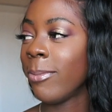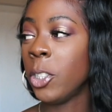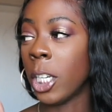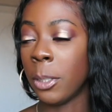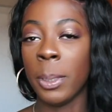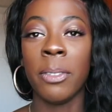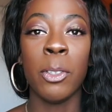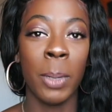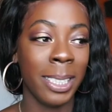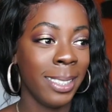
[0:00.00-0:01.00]
Judge me if
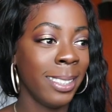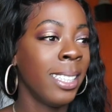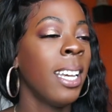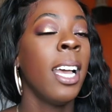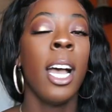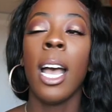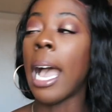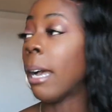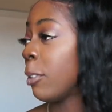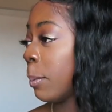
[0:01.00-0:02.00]
you must.
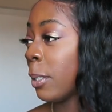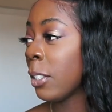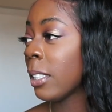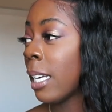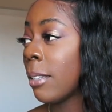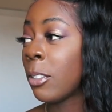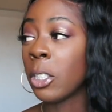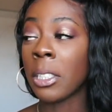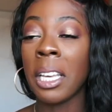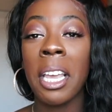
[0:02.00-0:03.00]
After I put on the gloves,
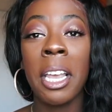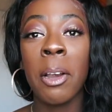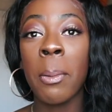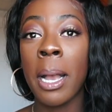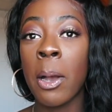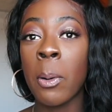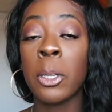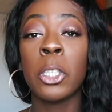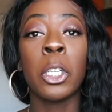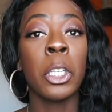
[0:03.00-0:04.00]
took the hair
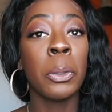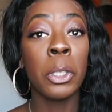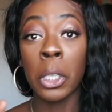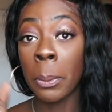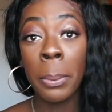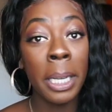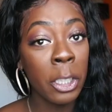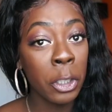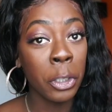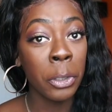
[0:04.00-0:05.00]
out, took a
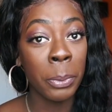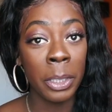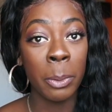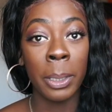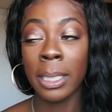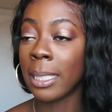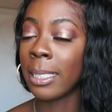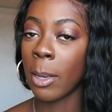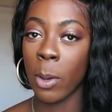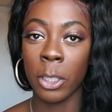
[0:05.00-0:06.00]
picture really quickly
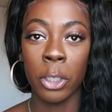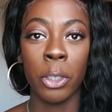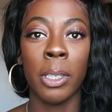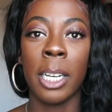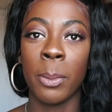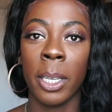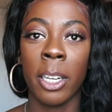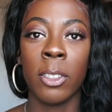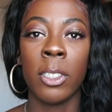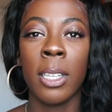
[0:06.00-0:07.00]
because I wanted to show you guys what the
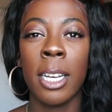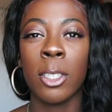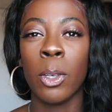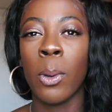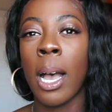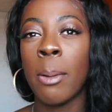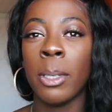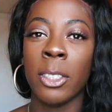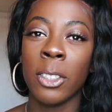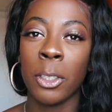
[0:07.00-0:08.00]
hair looks like. So I will
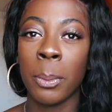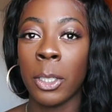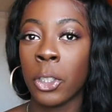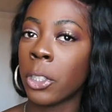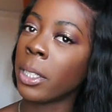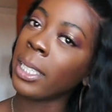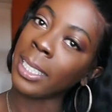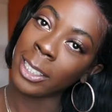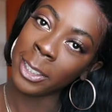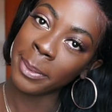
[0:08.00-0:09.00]
insert the picture
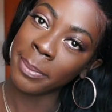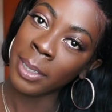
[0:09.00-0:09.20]
here.